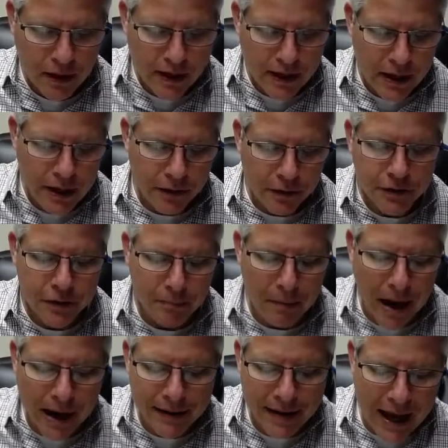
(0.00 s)
Here's the
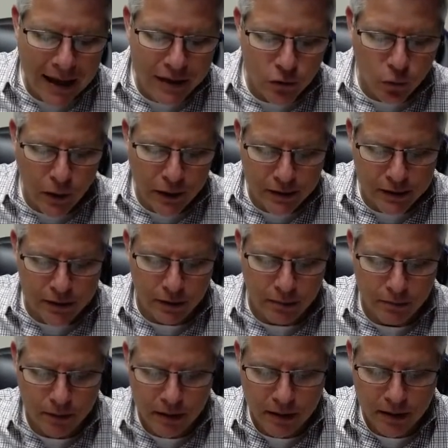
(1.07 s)
mind that has wisdom.
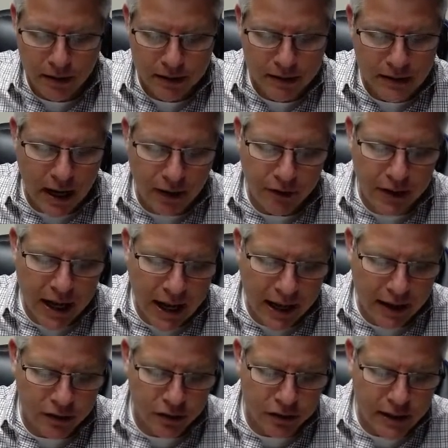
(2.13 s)
Seven
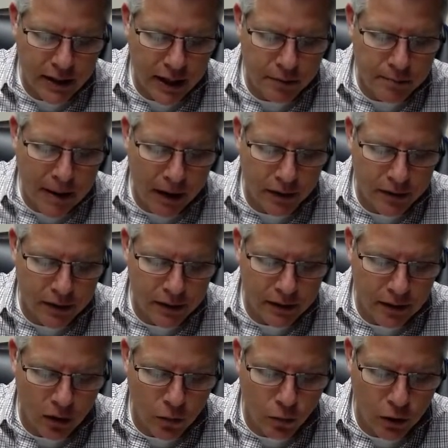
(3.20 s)
heads are seven mountains
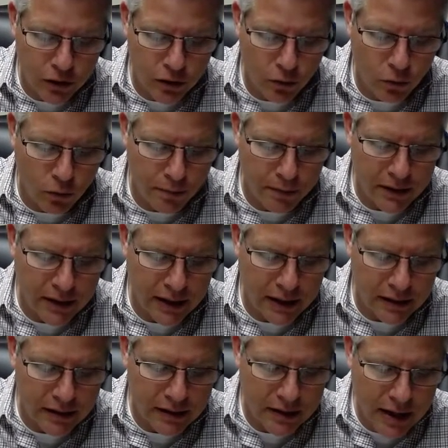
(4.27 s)
on which the woman
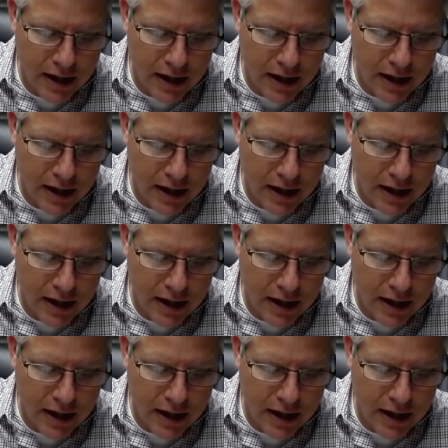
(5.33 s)
sits,